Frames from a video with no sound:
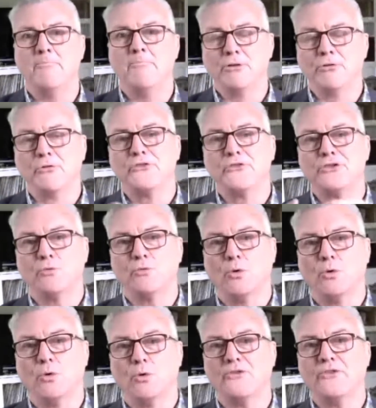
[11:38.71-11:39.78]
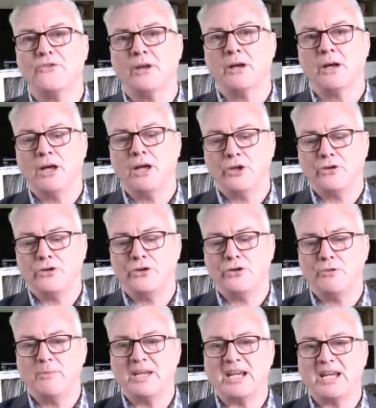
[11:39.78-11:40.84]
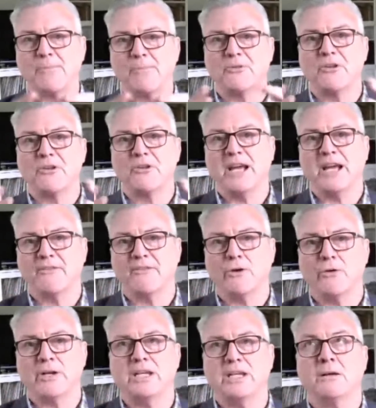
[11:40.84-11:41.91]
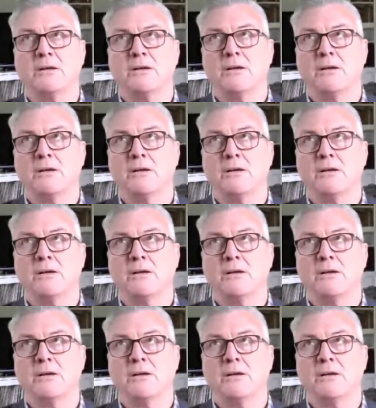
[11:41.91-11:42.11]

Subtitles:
builds towards you being able to paint a very